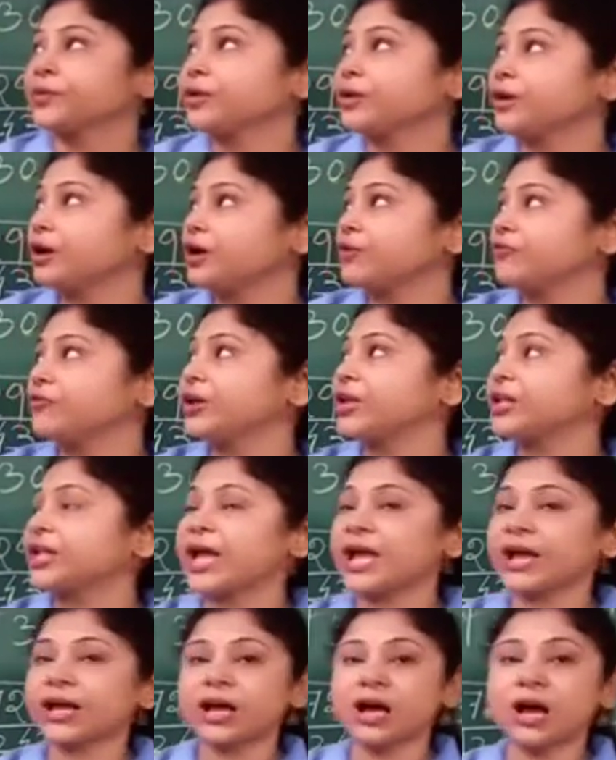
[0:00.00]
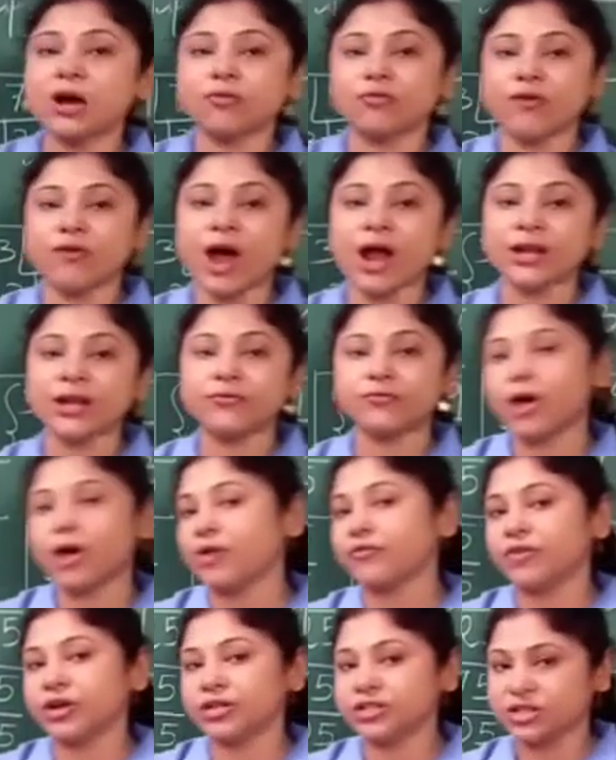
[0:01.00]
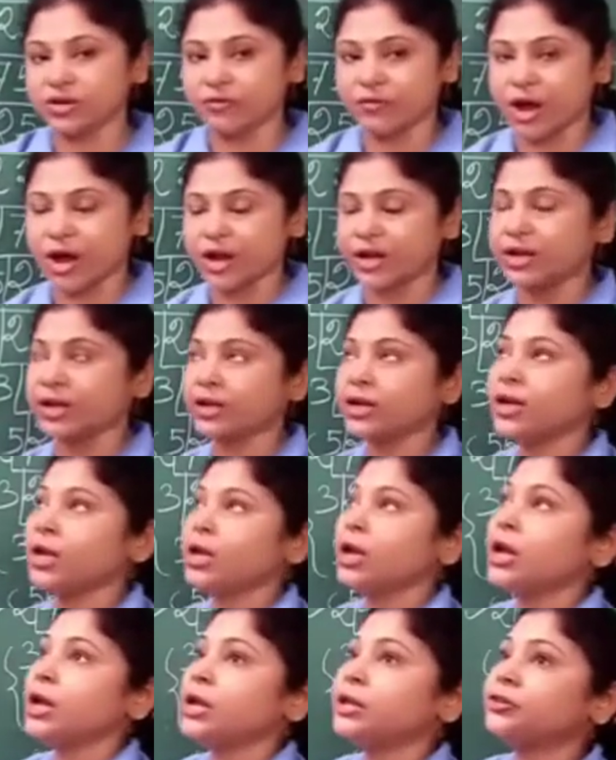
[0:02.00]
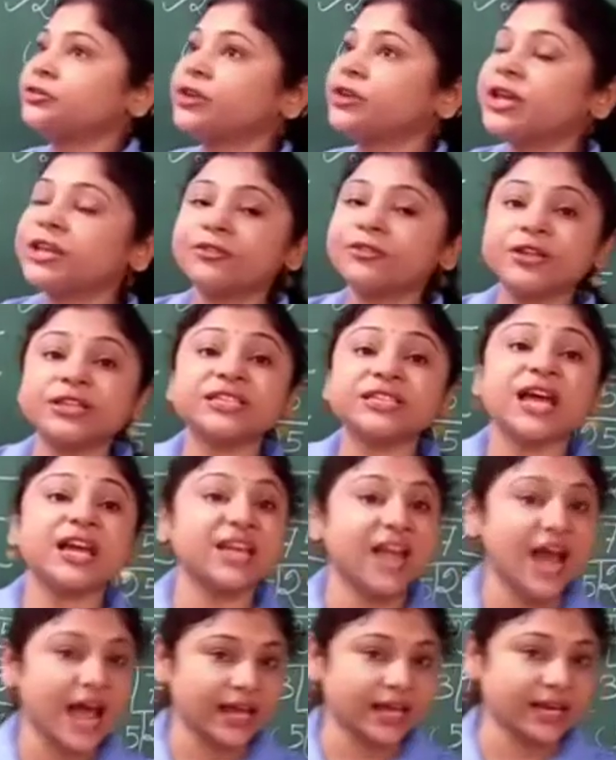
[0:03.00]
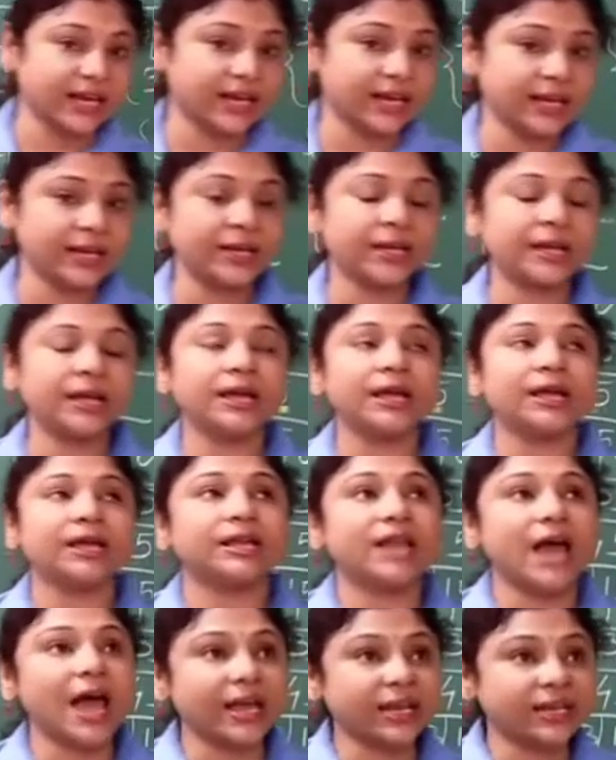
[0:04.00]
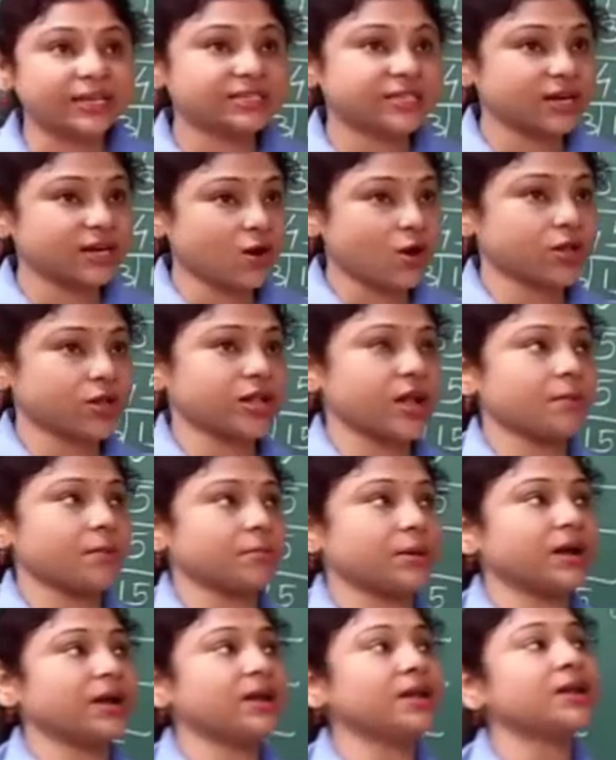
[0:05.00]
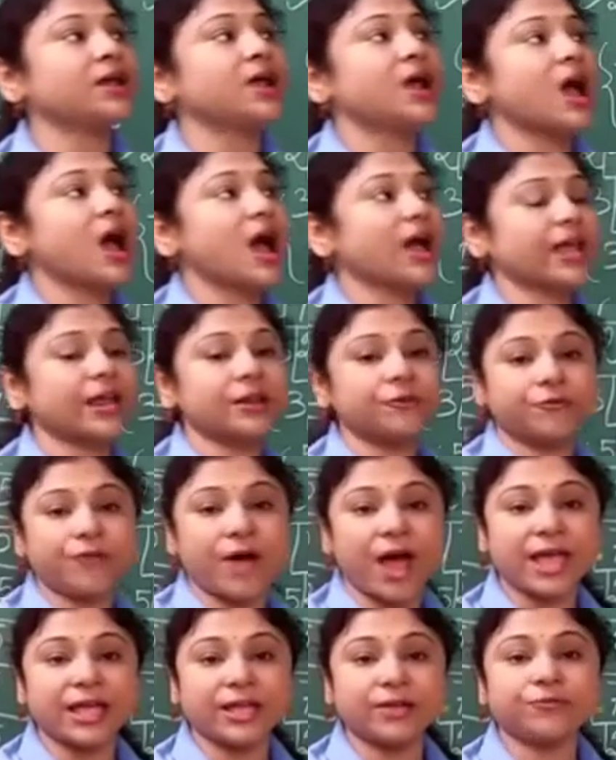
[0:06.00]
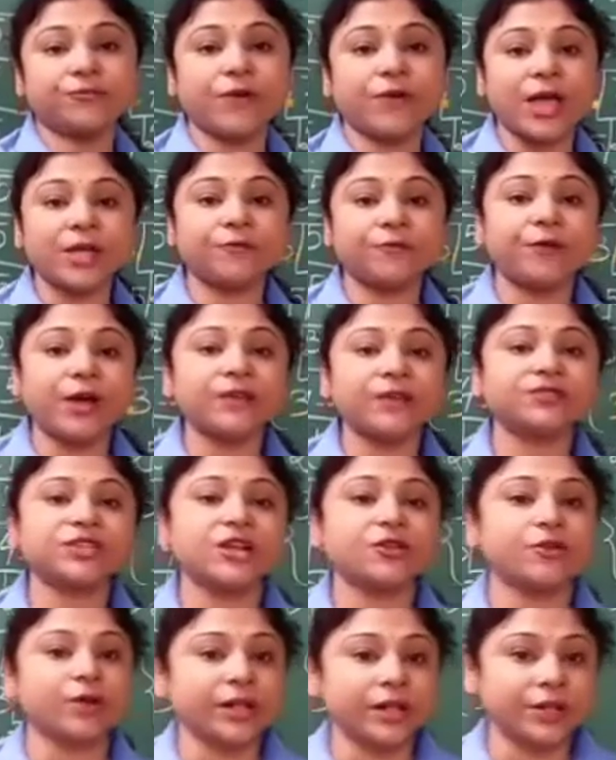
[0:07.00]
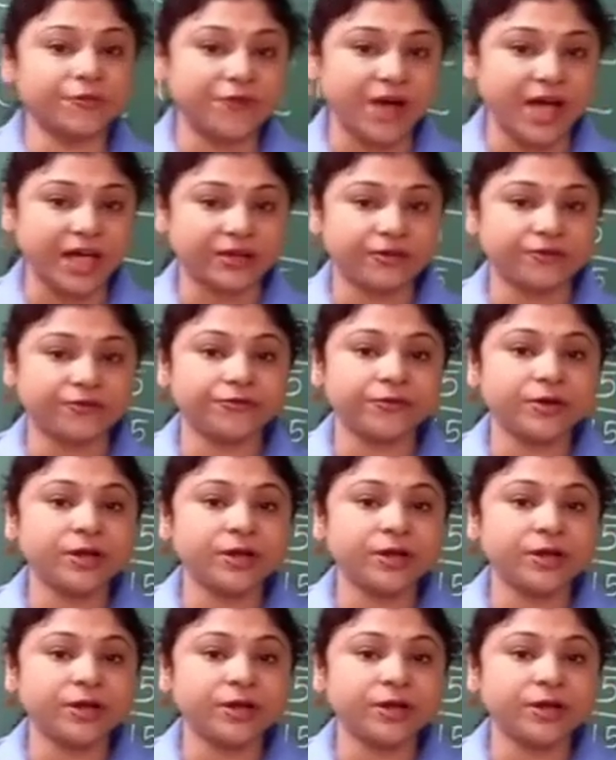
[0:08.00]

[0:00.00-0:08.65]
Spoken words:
we take 1, 1 ones are 1, 3 threes are 9, 9 is an odd number. Again 5, 5 fives are 25.